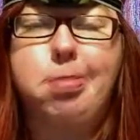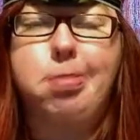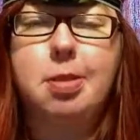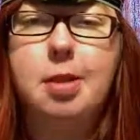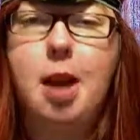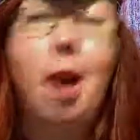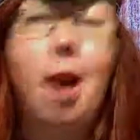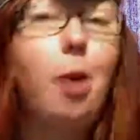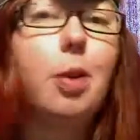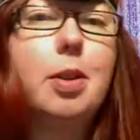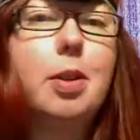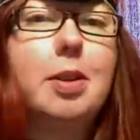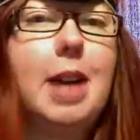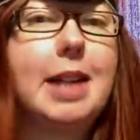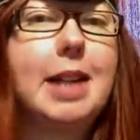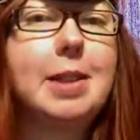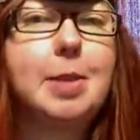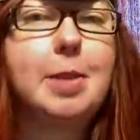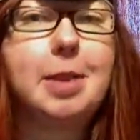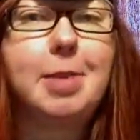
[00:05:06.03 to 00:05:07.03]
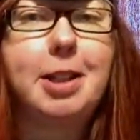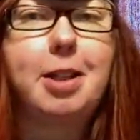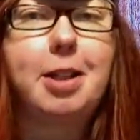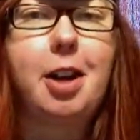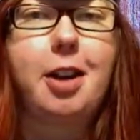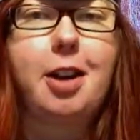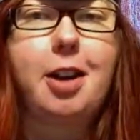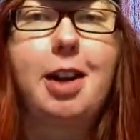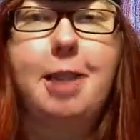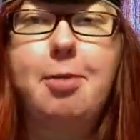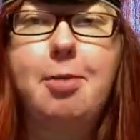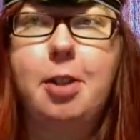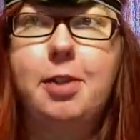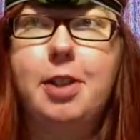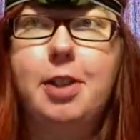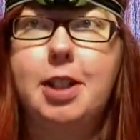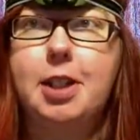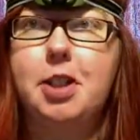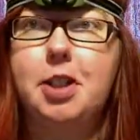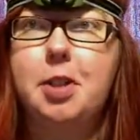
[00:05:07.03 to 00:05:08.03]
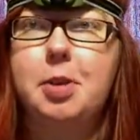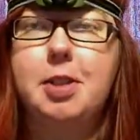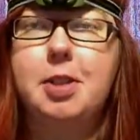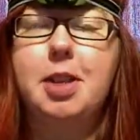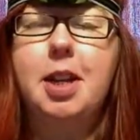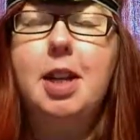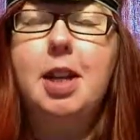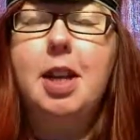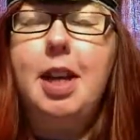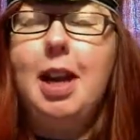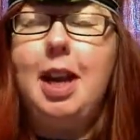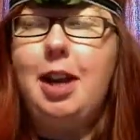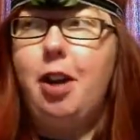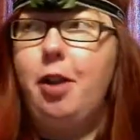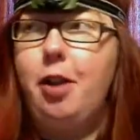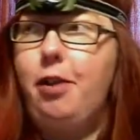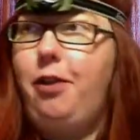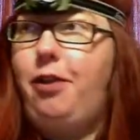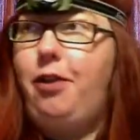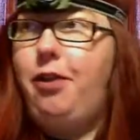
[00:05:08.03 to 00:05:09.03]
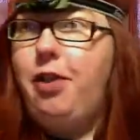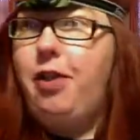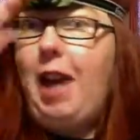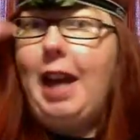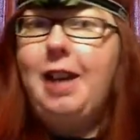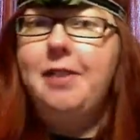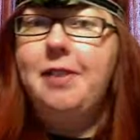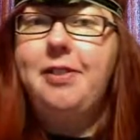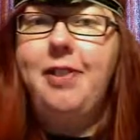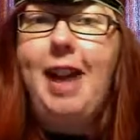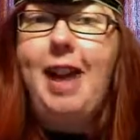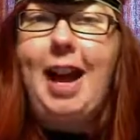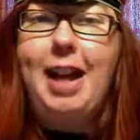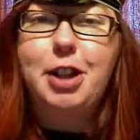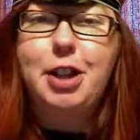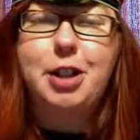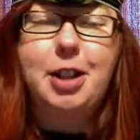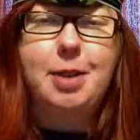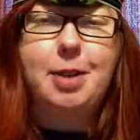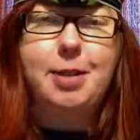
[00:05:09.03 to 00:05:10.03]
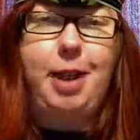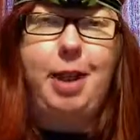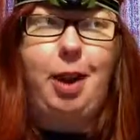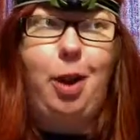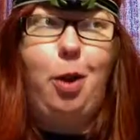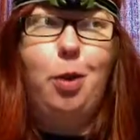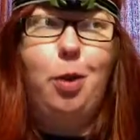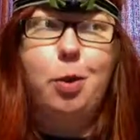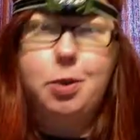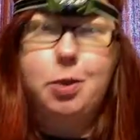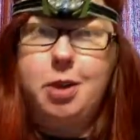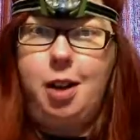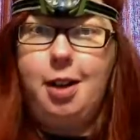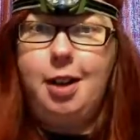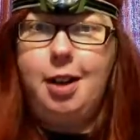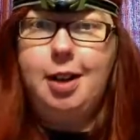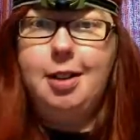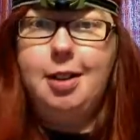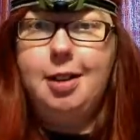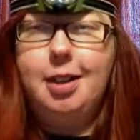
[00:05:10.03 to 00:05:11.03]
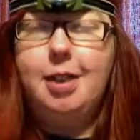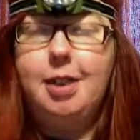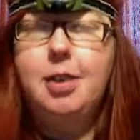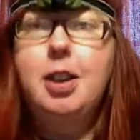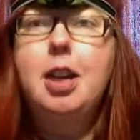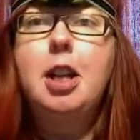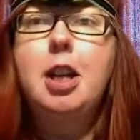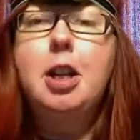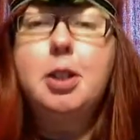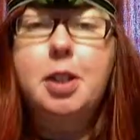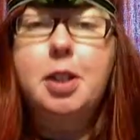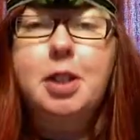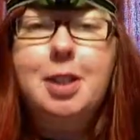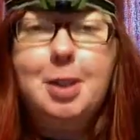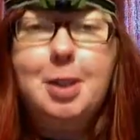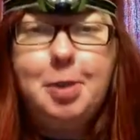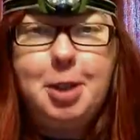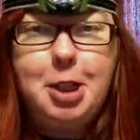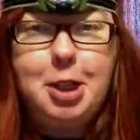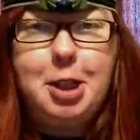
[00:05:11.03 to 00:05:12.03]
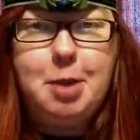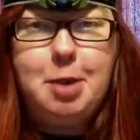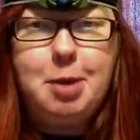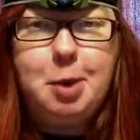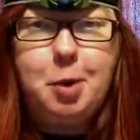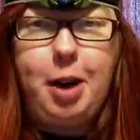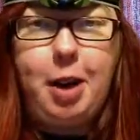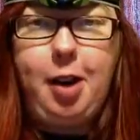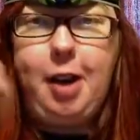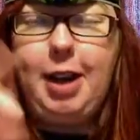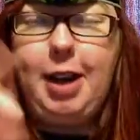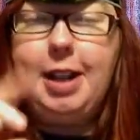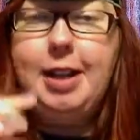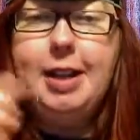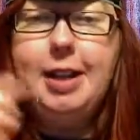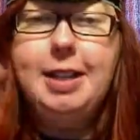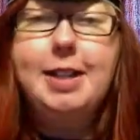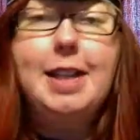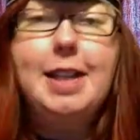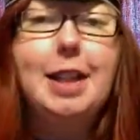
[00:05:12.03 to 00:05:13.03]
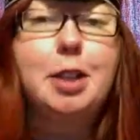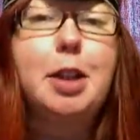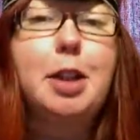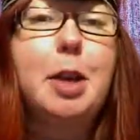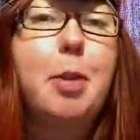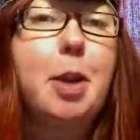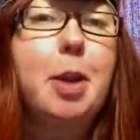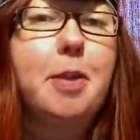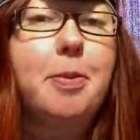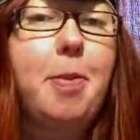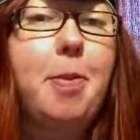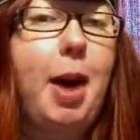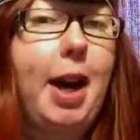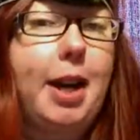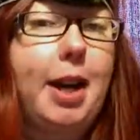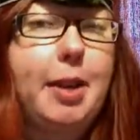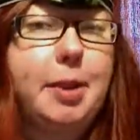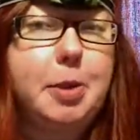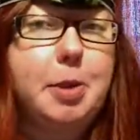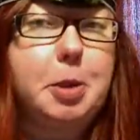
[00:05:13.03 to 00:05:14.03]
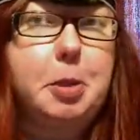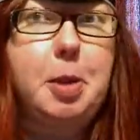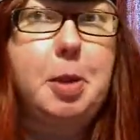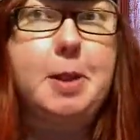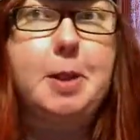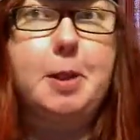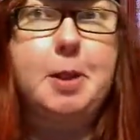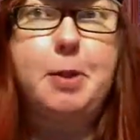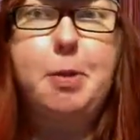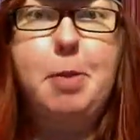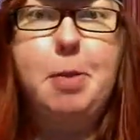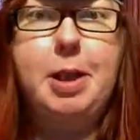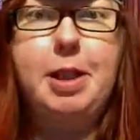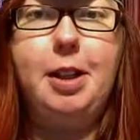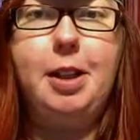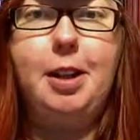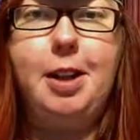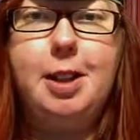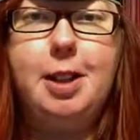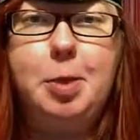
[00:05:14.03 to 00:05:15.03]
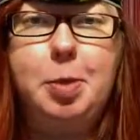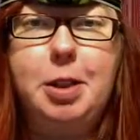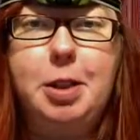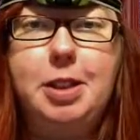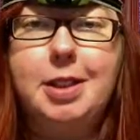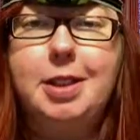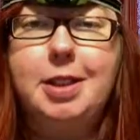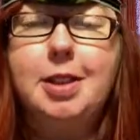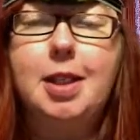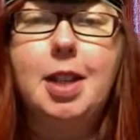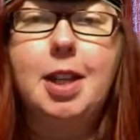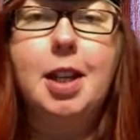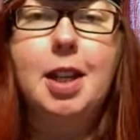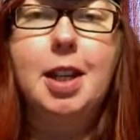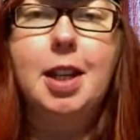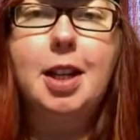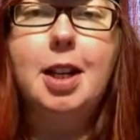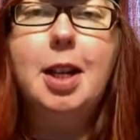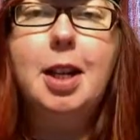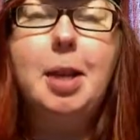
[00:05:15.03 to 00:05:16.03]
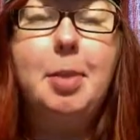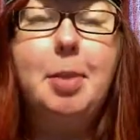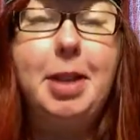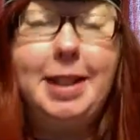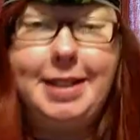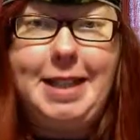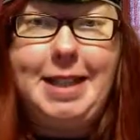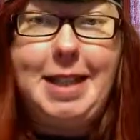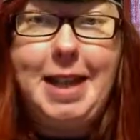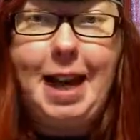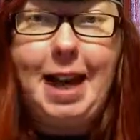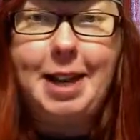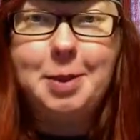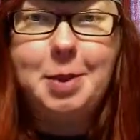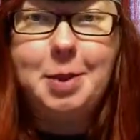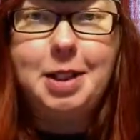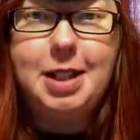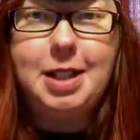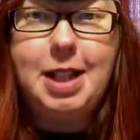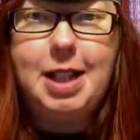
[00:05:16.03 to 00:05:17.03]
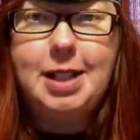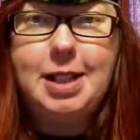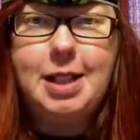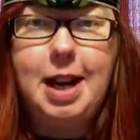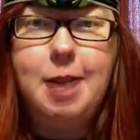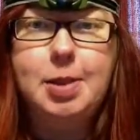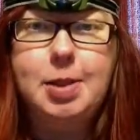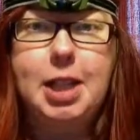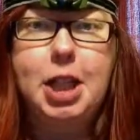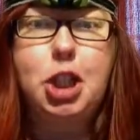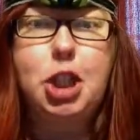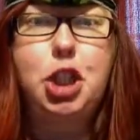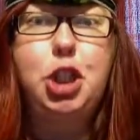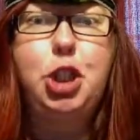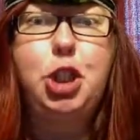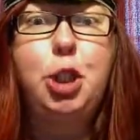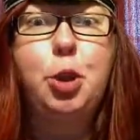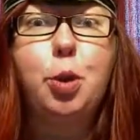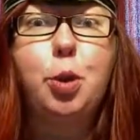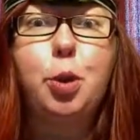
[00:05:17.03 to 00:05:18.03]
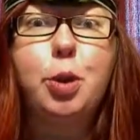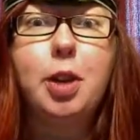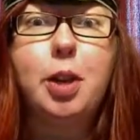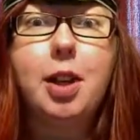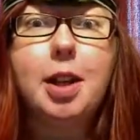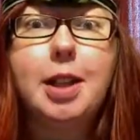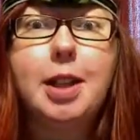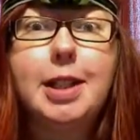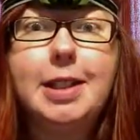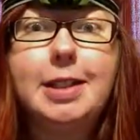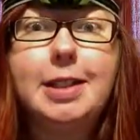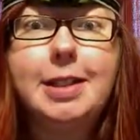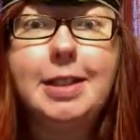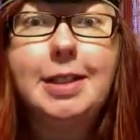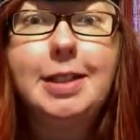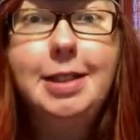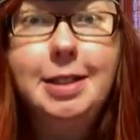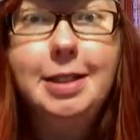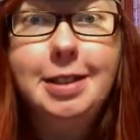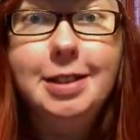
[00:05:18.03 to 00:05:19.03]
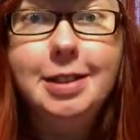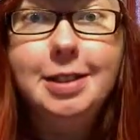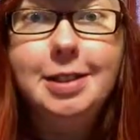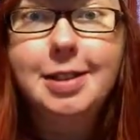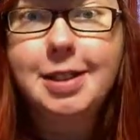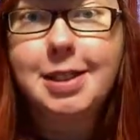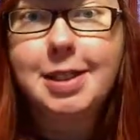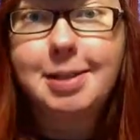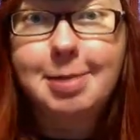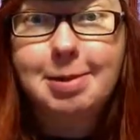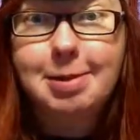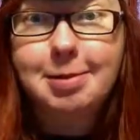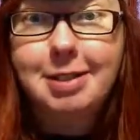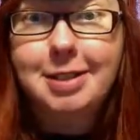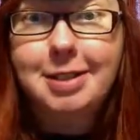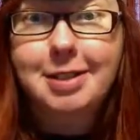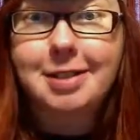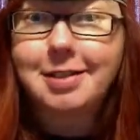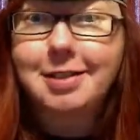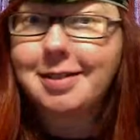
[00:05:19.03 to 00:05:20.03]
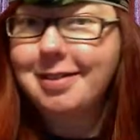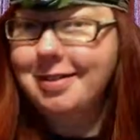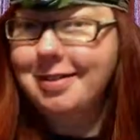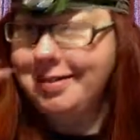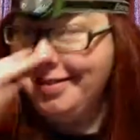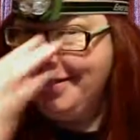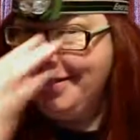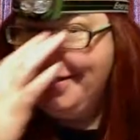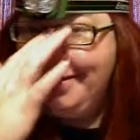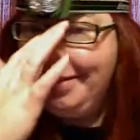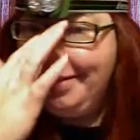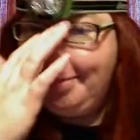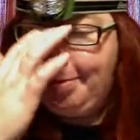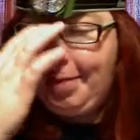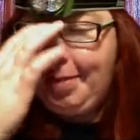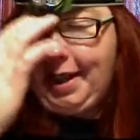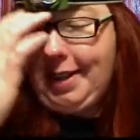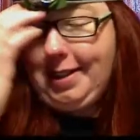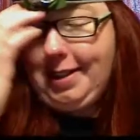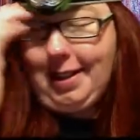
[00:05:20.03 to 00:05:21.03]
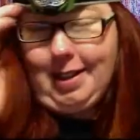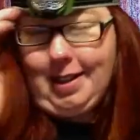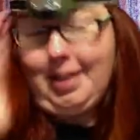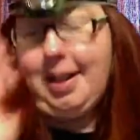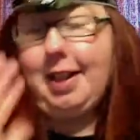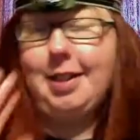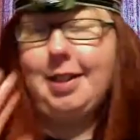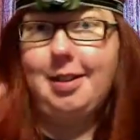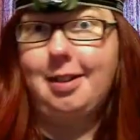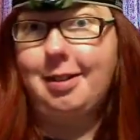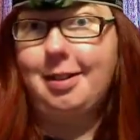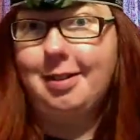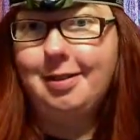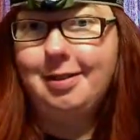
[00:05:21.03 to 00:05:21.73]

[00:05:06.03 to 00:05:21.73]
Oh, last week my daughter came over because she was at her light flash, and I was like, oh, sorry, you know. So this is what she was wearing. This is actually one of my Christmas presents for my dear husband because he has one of these, and I was like, dude, give me one. But I said it nicer.